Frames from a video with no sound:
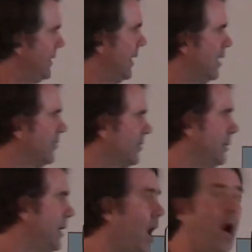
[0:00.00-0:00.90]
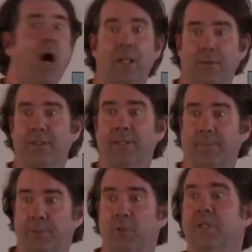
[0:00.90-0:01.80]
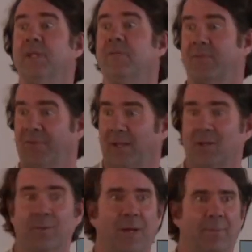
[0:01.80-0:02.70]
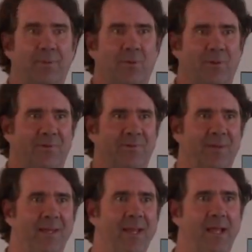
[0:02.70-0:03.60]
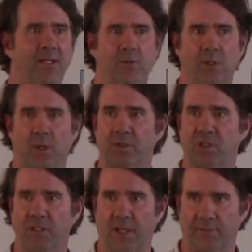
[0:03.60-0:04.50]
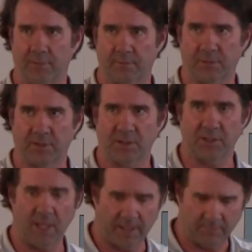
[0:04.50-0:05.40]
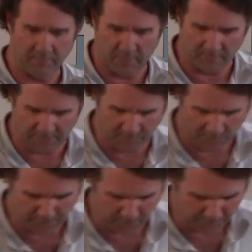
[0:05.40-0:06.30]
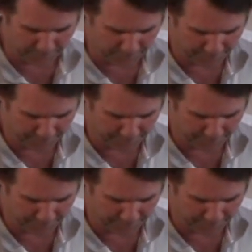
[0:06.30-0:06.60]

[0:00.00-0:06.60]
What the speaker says: yellow's going to be hollering that blue needs to sail her proper course. And you know that she doesn't, because she's not a right-of-way boat.